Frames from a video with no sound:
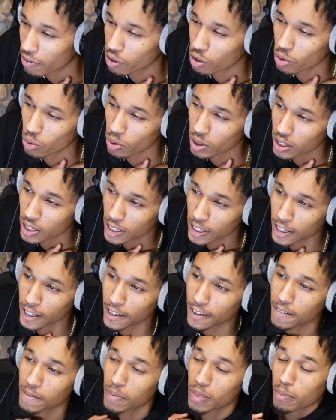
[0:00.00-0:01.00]
on the weekend,
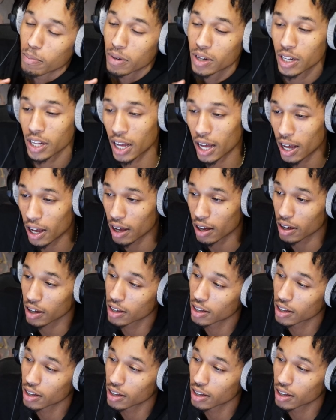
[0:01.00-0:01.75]
but nah,